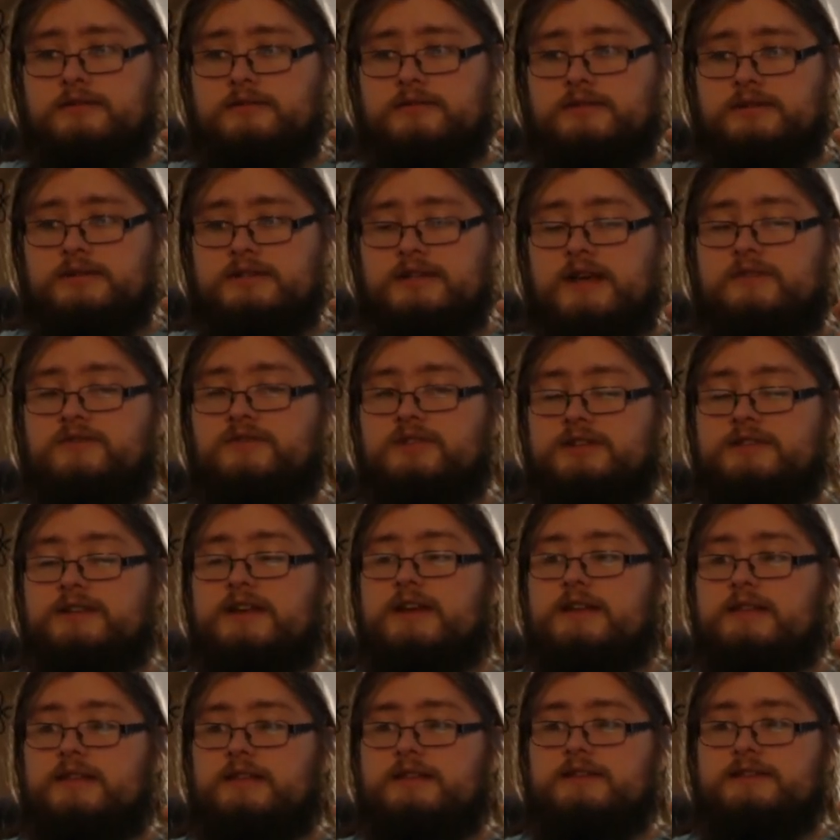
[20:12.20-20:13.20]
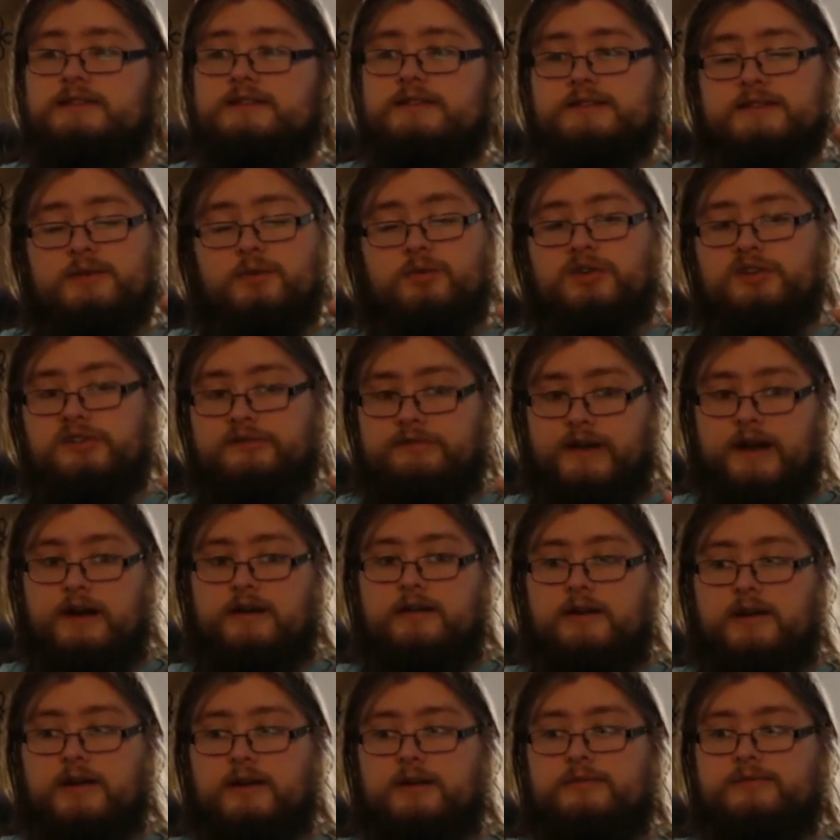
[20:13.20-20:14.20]
safe to say that this is going to
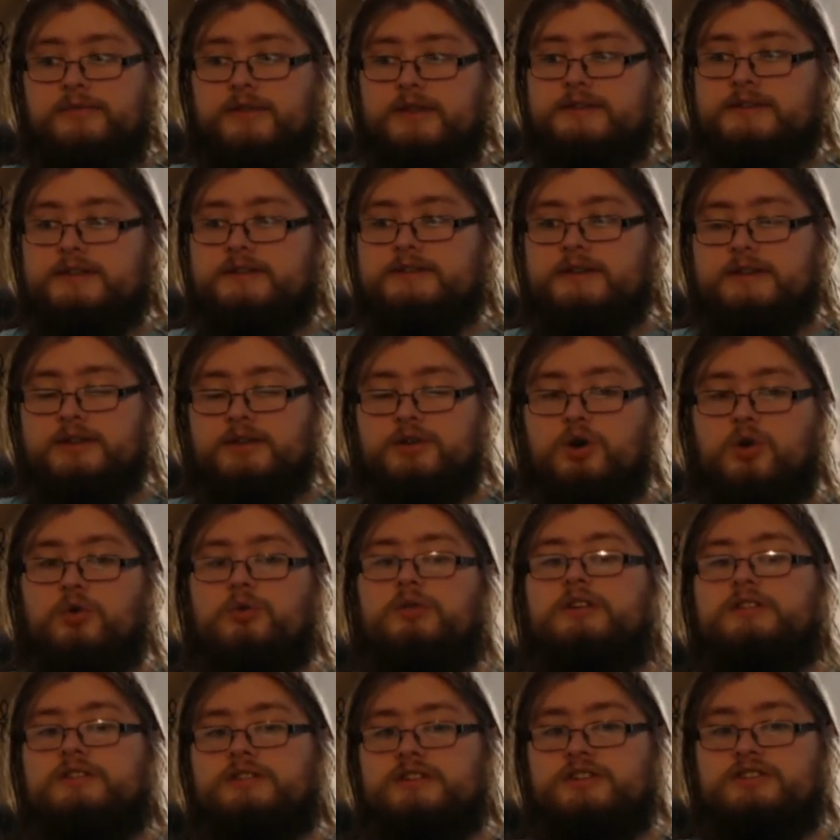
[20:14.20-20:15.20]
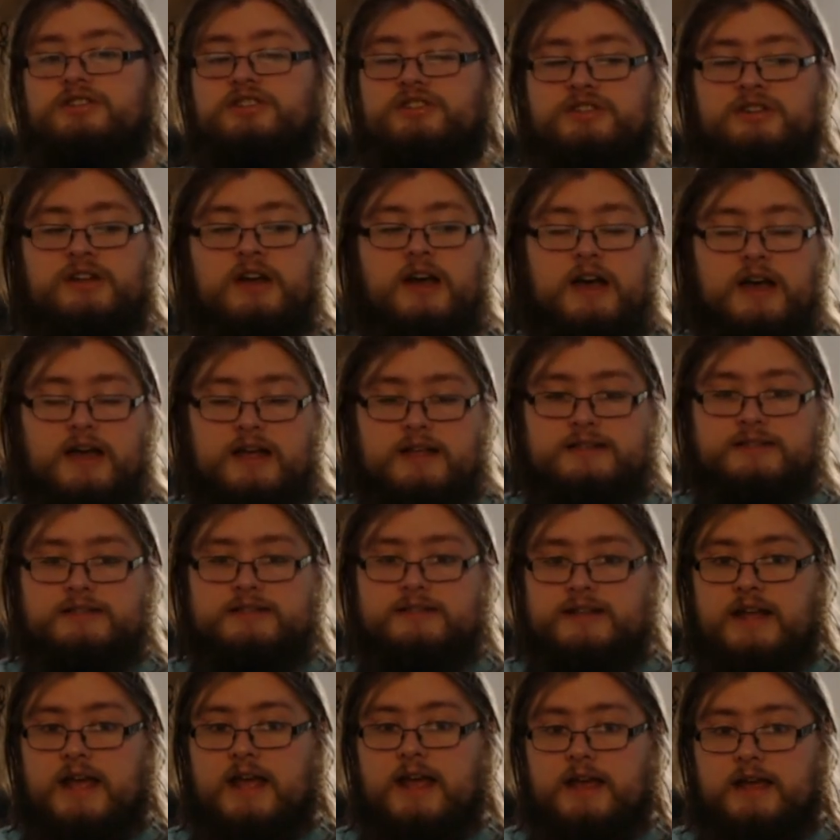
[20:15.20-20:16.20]
vary. This isn't going to just
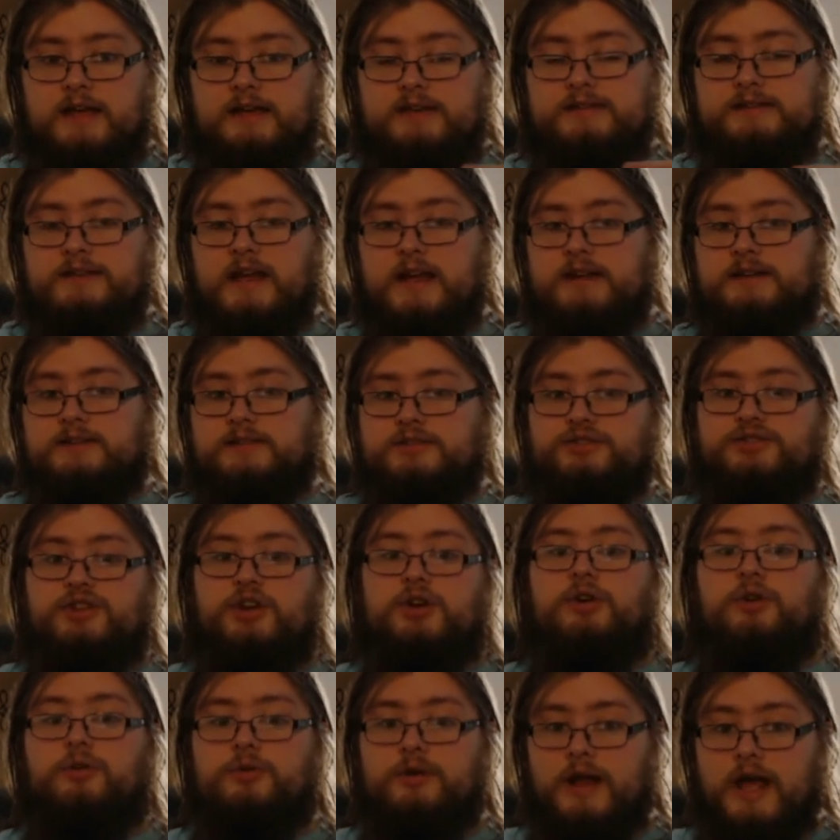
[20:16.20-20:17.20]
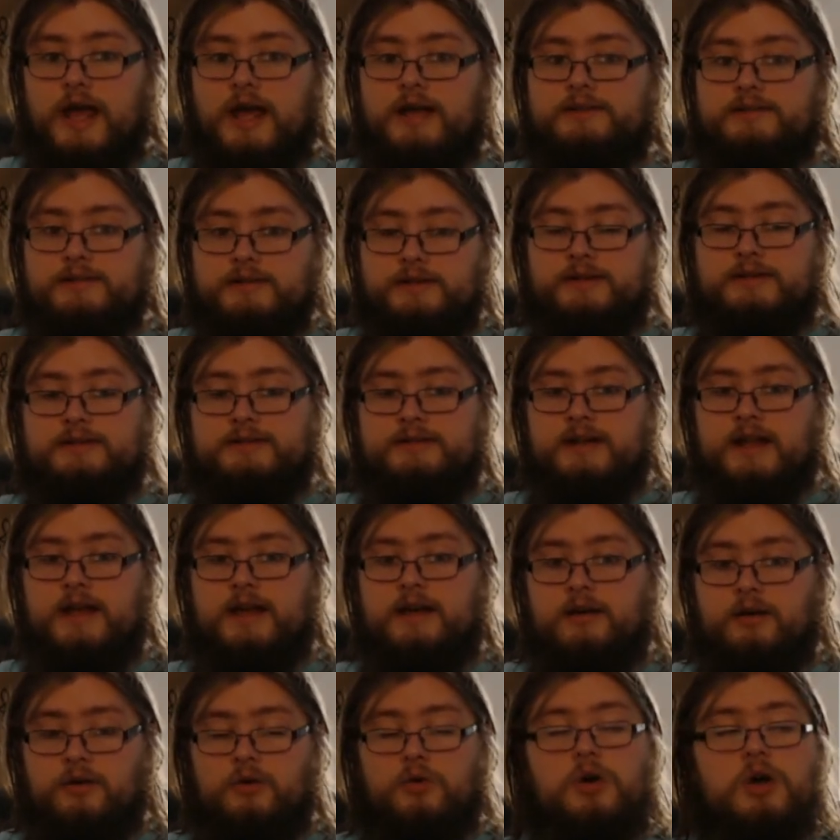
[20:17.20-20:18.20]
stay set in stone as it is
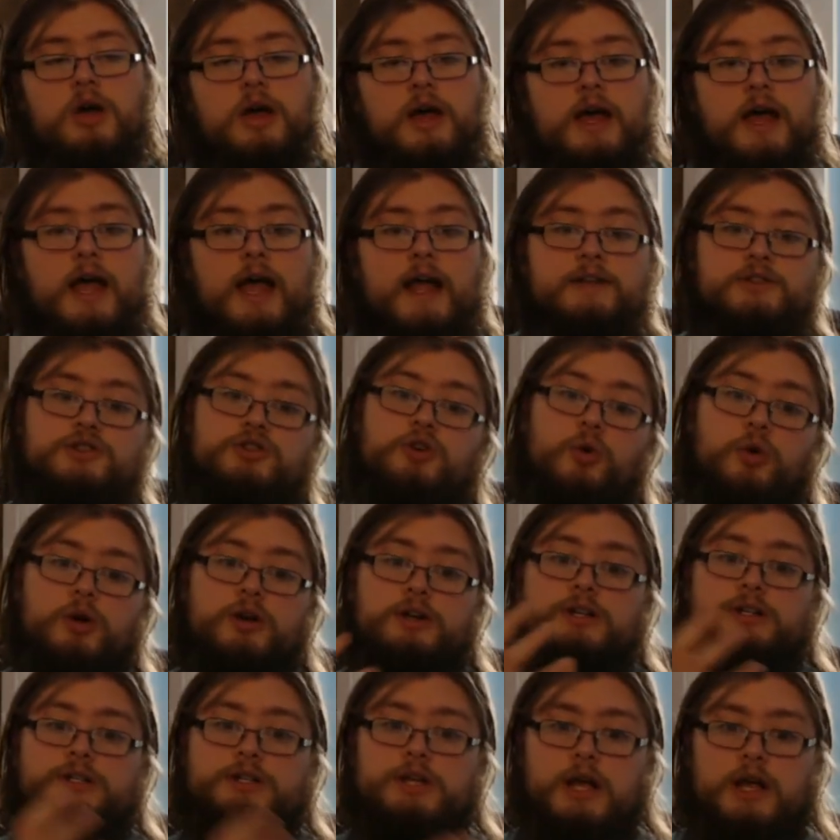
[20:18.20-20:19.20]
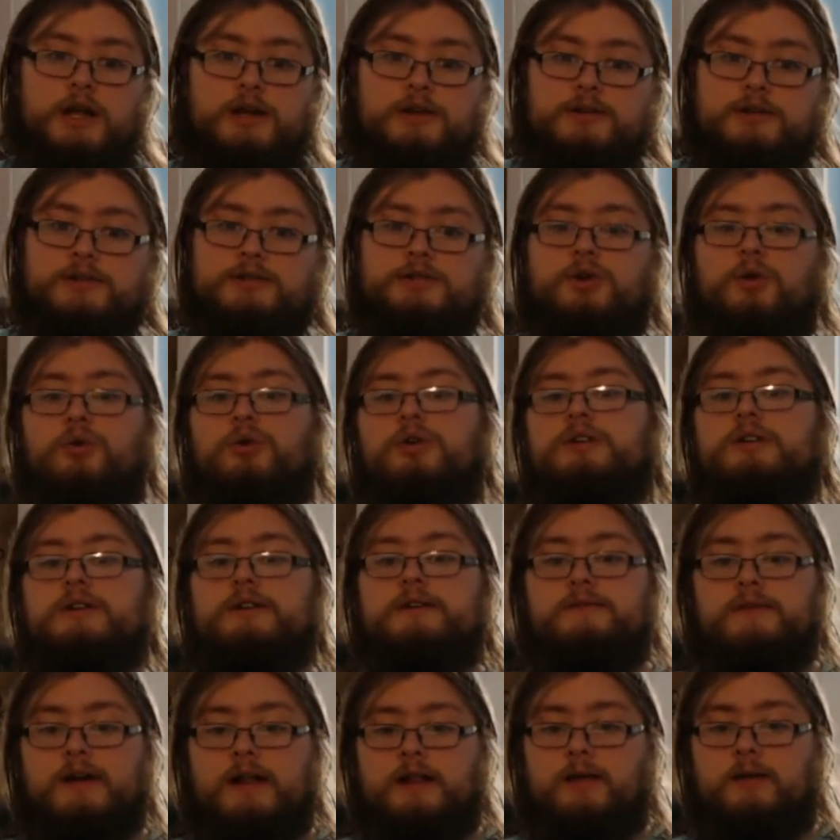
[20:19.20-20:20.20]
now. It's going to change, it's going to
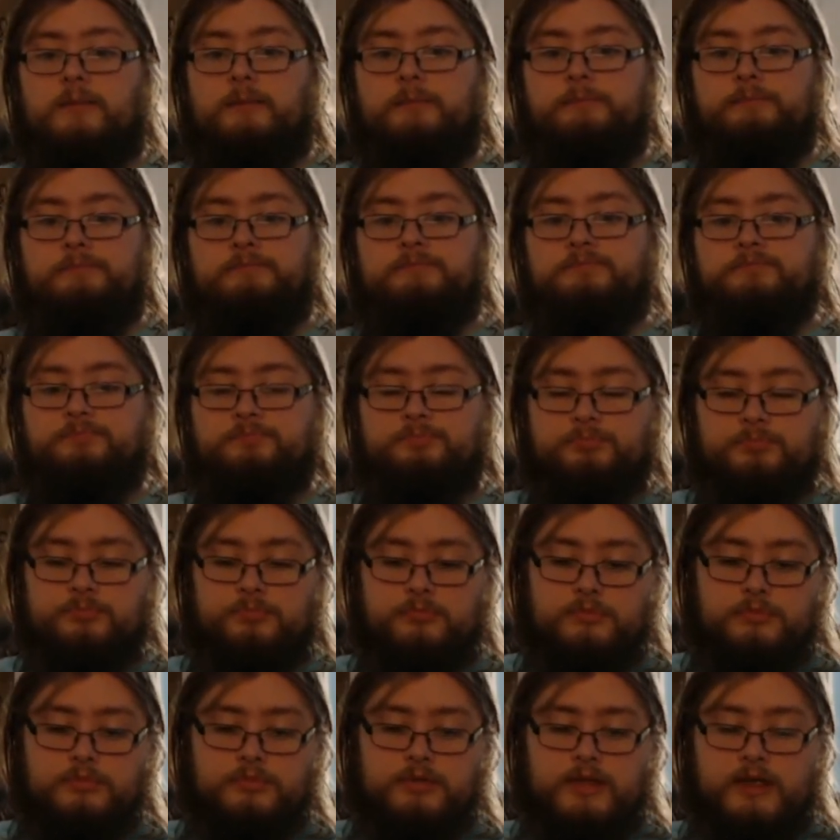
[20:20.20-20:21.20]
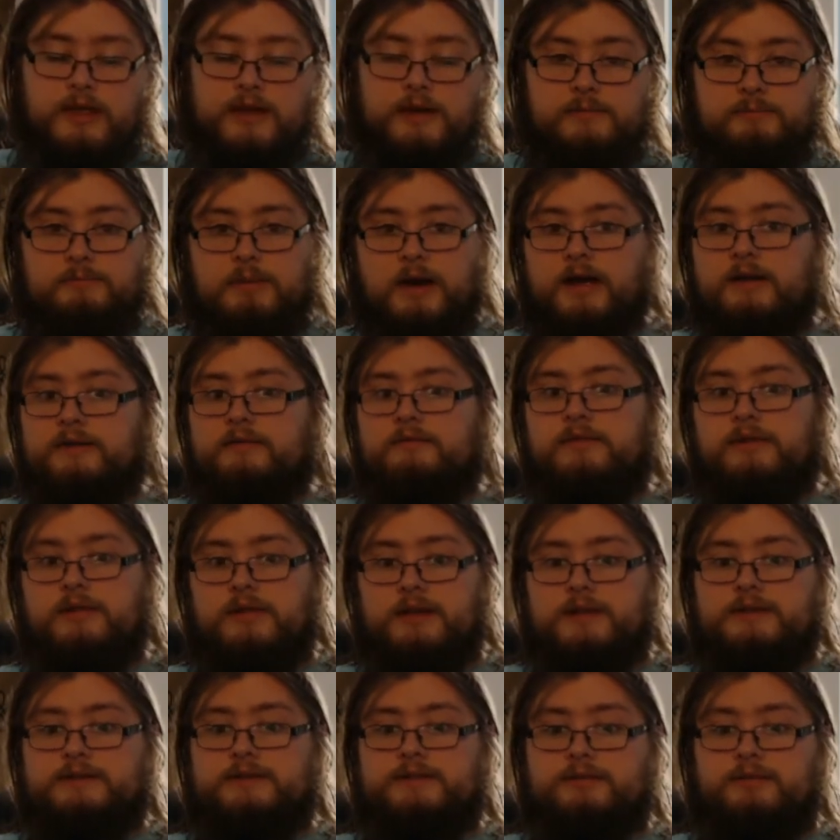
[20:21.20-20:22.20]
develop, and by
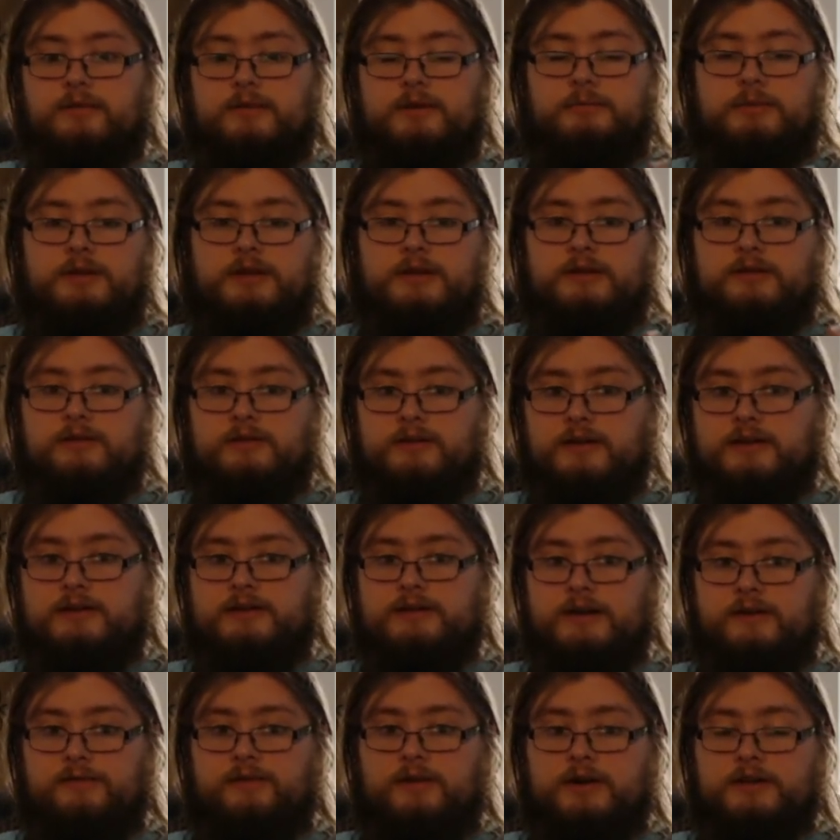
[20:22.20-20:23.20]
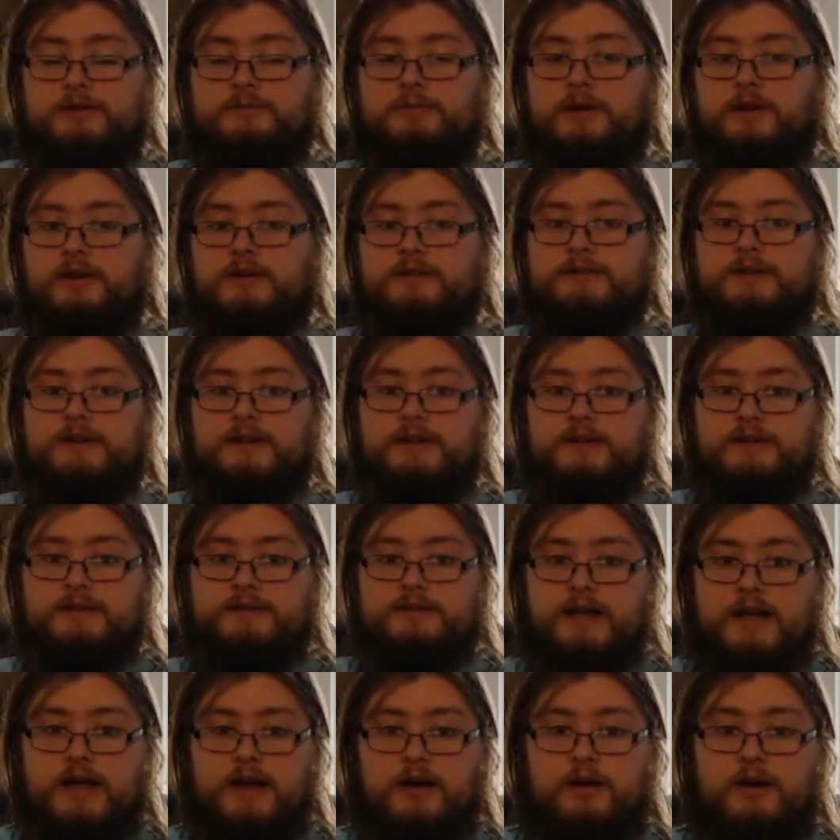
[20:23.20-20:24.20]
release it's going to be a different experience than it is
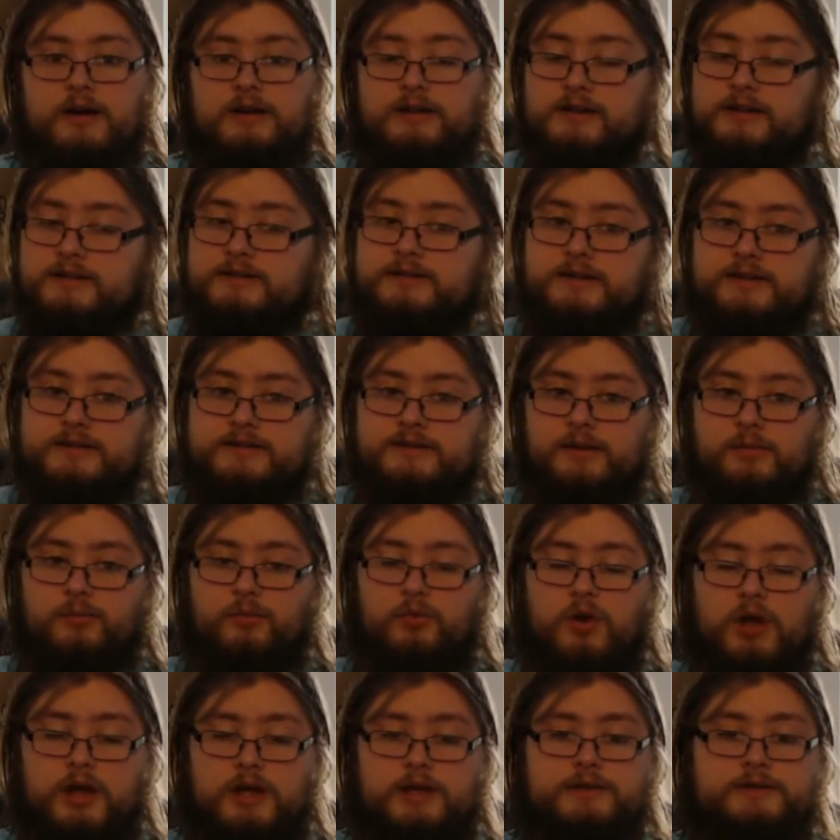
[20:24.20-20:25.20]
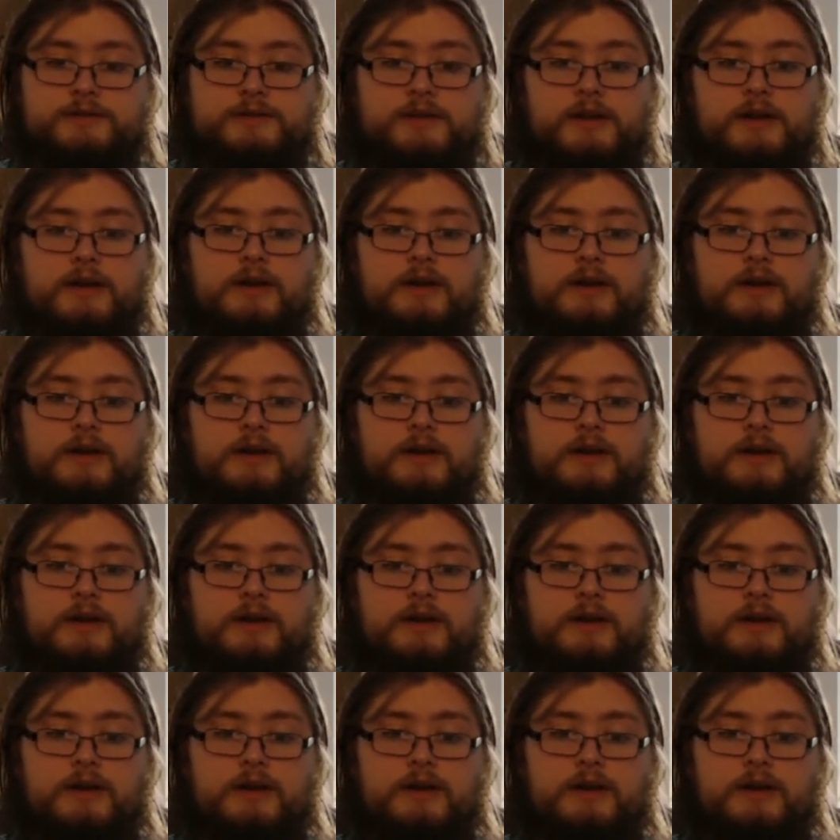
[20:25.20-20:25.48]
now, at least in some ways.